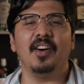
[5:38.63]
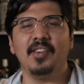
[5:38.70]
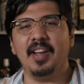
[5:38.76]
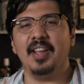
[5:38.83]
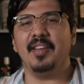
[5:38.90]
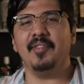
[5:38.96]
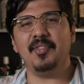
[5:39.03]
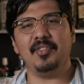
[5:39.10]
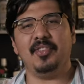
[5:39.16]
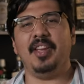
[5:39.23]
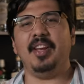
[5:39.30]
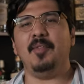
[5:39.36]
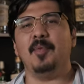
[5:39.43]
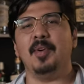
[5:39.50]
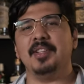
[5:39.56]
All right, it feels
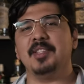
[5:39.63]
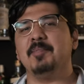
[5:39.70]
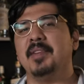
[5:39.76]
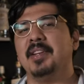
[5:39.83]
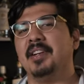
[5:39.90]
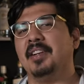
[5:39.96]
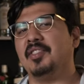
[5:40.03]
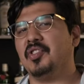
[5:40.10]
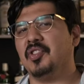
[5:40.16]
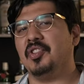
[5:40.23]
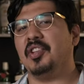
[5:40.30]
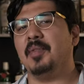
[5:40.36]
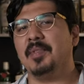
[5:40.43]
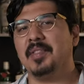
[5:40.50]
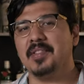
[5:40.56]
like what's been an
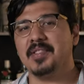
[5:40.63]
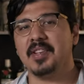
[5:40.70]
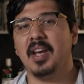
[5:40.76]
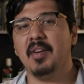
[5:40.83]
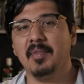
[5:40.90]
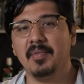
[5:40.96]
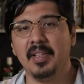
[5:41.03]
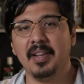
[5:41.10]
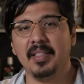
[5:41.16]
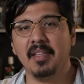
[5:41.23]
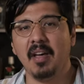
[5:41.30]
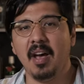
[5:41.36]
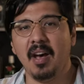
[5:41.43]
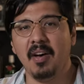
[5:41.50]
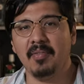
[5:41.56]
eternity with this guy. We've let it
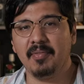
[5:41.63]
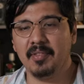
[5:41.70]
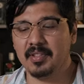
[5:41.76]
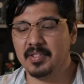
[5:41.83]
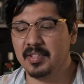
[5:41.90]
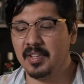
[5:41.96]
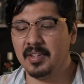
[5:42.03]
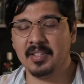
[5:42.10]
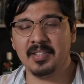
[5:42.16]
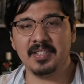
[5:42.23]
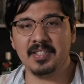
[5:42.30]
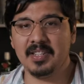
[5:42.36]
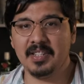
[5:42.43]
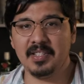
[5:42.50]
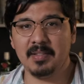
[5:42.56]
thaw out for as long as
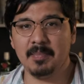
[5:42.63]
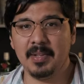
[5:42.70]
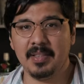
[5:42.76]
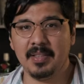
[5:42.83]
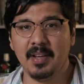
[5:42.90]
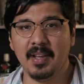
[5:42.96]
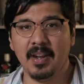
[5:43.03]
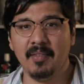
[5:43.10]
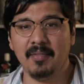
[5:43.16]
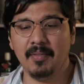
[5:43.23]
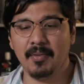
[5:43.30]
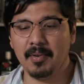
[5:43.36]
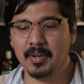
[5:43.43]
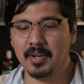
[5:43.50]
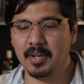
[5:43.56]
it needs to be thawed out
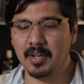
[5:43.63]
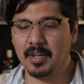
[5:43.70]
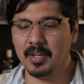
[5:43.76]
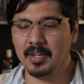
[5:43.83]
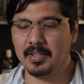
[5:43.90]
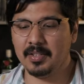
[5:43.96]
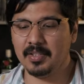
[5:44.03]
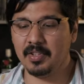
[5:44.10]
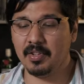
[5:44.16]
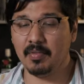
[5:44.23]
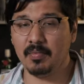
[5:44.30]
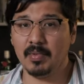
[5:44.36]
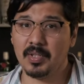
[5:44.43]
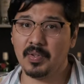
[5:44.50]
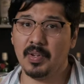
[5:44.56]
for. Uh,
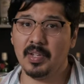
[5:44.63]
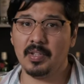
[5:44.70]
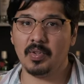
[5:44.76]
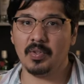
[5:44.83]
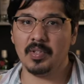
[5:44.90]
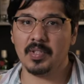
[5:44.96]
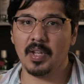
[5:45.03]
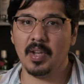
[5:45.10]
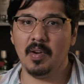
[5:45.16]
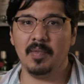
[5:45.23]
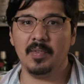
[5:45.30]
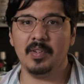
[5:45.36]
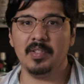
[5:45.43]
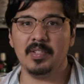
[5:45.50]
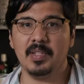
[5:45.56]
so let's go ahead and turn this guy
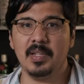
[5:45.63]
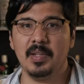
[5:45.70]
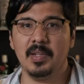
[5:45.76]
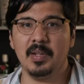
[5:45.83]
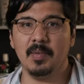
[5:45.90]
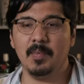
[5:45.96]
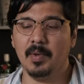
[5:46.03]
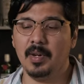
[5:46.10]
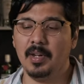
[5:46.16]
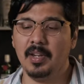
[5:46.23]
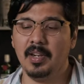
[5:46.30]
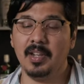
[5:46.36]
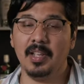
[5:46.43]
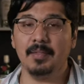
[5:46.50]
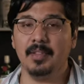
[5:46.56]
over and see
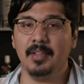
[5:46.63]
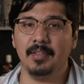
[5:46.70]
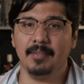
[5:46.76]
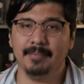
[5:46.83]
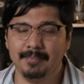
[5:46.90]
what it gives us.